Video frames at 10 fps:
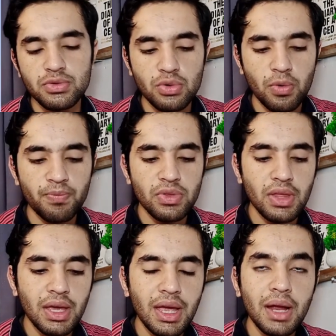So
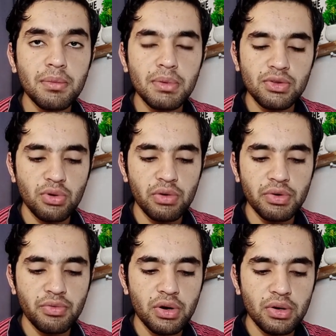they can't be dissolved
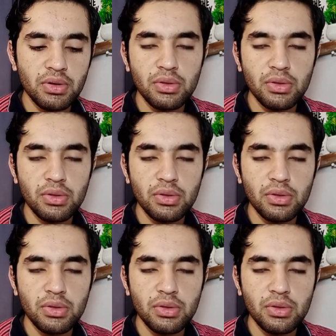in water.